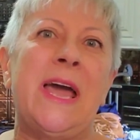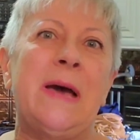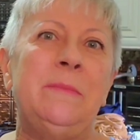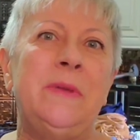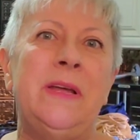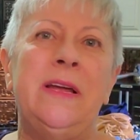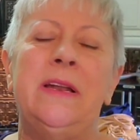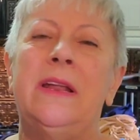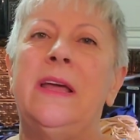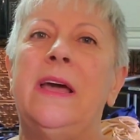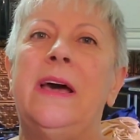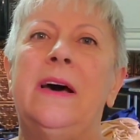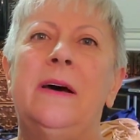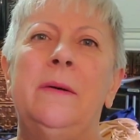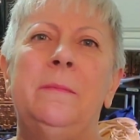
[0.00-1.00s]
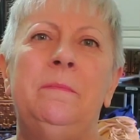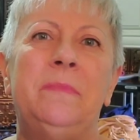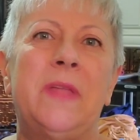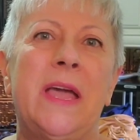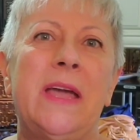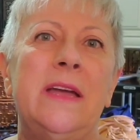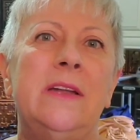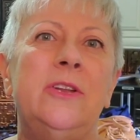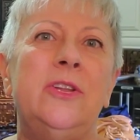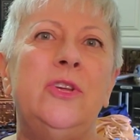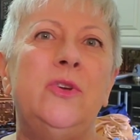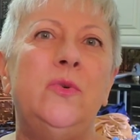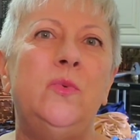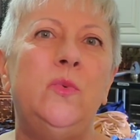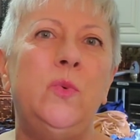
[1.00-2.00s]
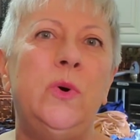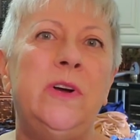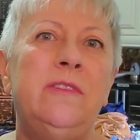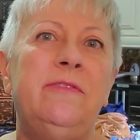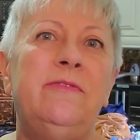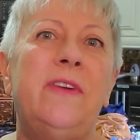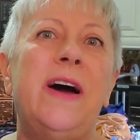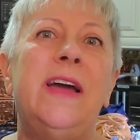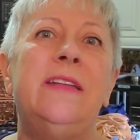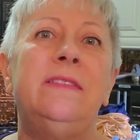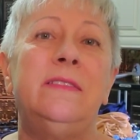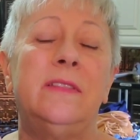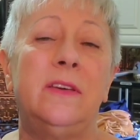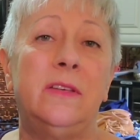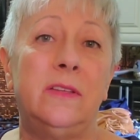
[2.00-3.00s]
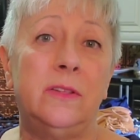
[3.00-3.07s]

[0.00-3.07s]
cabinet um, and you would find